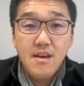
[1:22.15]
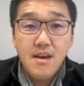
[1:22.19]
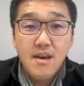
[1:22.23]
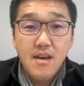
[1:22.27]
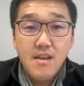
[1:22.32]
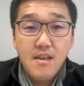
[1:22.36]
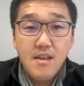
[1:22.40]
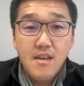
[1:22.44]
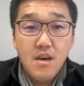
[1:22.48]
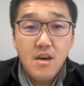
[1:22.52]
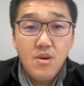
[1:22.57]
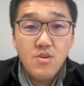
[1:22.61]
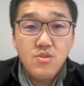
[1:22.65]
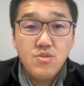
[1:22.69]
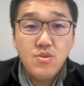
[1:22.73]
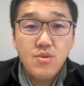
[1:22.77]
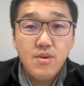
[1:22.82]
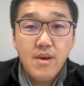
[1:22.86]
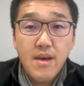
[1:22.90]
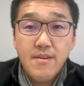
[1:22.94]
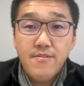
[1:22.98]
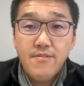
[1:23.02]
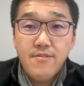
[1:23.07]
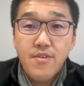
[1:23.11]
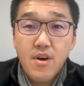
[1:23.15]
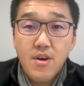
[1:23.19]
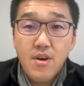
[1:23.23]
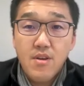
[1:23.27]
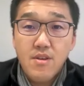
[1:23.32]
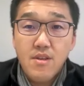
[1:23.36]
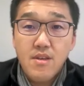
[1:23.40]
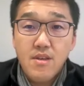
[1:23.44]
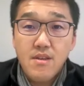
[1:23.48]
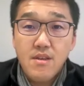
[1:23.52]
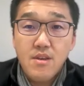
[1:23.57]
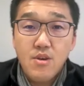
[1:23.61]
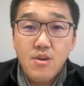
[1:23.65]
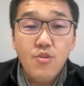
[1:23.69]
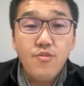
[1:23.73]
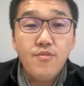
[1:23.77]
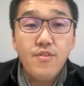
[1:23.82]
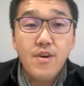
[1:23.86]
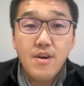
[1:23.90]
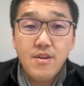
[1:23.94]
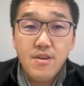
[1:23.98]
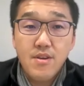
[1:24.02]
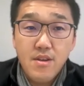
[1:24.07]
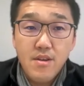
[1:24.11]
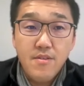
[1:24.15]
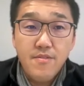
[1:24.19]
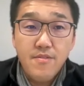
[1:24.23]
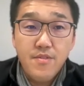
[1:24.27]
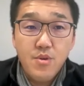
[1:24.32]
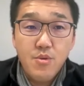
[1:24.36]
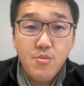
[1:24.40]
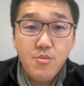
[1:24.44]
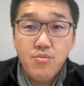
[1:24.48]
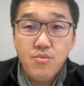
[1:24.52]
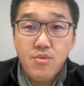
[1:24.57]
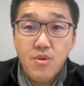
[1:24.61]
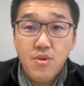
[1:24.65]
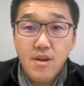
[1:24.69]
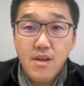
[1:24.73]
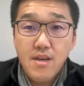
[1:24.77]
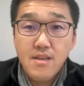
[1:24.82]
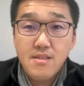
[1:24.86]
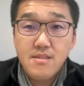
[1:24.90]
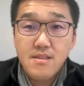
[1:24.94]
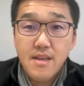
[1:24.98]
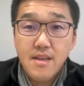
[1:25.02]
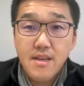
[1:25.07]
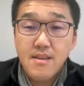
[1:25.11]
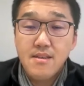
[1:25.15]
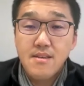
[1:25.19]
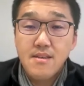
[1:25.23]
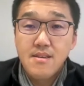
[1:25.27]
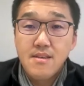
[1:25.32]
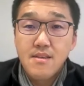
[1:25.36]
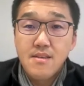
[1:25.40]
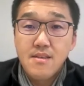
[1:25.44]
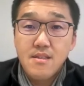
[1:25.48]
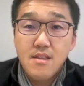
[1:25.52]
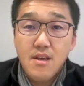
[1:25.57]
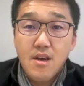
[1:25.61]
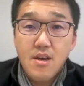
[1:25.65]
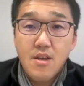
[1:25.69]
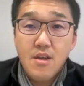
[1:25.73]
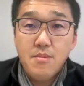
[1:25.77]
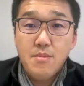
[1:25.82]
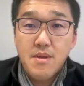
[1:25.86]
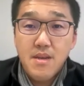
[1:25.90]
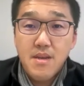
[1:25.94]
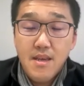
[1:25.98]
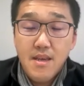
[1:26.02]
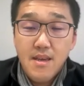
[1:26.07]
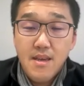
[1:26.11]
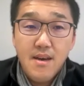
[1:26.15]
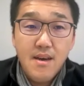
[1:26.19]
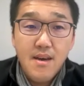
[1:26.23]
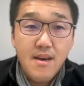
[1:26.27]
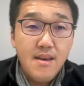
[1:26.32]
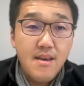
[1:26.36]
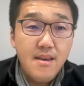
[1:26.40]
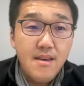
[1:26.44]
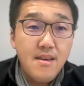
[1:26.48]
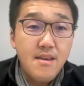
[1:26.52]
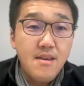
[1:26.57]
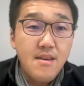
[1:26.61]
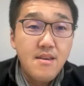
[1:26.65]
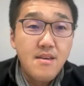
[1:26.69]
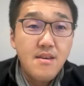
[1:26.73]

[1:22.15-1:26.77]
And then also I co-founded a few products like Document AI,